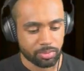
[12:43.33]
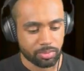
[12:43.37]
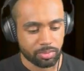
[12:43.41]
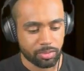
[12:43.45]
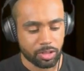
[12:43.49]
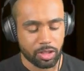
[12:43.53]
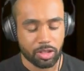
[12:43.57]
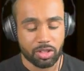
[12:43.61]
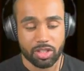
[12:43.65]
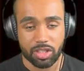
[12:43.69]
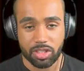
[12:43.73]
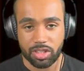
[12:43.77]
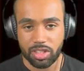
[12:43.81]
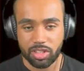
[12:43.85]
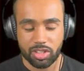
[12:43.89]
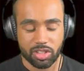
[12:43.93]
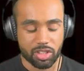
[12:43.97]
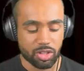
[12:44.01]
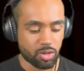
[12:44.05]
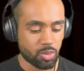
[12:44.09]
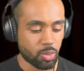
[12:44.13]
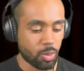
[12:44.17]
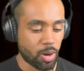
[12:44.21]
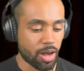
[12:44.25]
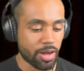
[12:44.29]
You see, this
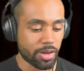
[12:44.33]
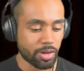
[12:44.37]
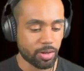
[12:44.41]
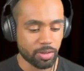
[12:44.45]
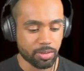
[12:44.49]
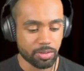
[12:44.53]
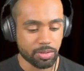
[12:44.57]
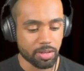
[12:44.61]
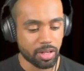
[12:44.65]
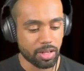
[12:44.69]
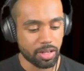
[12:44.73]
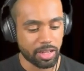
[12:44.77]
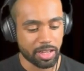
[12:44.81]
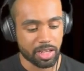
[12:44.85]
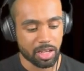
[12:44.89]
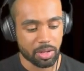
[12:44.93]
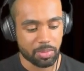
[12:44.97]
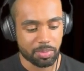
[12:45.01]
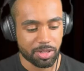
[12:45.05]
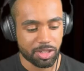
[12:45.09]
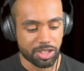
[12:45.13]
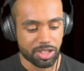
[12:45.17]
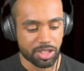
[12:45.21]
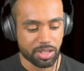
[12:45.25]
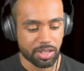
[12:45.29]
is why on like a
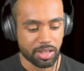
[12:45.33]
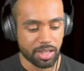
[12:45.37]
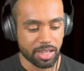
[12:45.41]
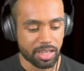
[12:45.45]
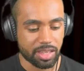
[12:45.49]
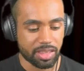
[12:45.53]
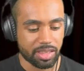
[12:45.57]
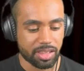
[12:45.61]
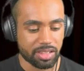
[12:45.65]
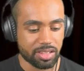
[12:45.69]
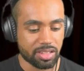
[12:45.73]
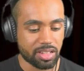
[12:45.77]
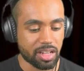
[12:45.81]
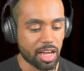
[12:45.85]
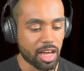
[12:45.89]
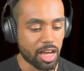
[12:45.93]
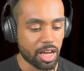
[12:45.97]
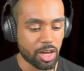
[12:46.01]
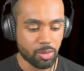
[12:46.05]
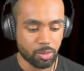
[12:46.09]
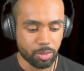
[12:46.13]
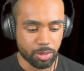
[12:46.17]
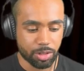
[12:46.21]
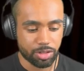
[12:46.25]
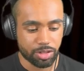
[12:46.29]
mission like this, I
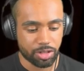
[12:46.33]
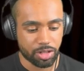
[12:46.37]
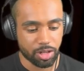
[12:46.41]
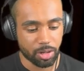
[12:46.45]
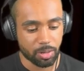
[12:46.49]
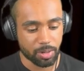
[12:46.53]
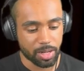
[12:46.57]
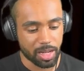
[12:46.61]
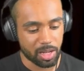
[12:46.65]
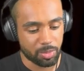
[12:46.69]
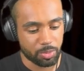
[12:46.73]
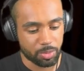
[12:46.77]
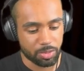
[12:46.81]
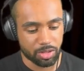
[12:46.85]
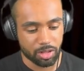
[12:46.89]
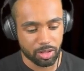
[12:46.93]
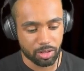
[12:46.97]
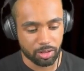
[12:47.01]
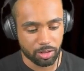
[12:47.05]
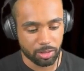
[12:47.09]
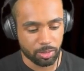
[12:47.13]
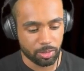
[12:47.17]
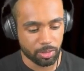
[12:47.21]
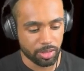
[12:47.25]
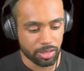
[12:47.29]
would go
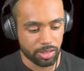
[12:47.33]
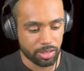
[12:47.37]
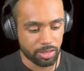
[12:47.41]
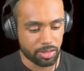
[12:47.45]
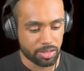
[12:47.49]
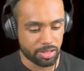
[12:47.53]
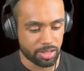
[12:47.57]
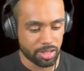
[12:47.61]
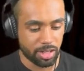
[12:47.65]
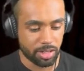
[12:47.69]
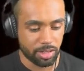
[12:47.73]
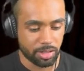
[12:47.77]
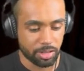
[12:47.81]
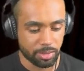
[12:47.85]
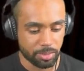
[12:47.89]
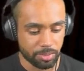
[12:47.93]
absolutely insane.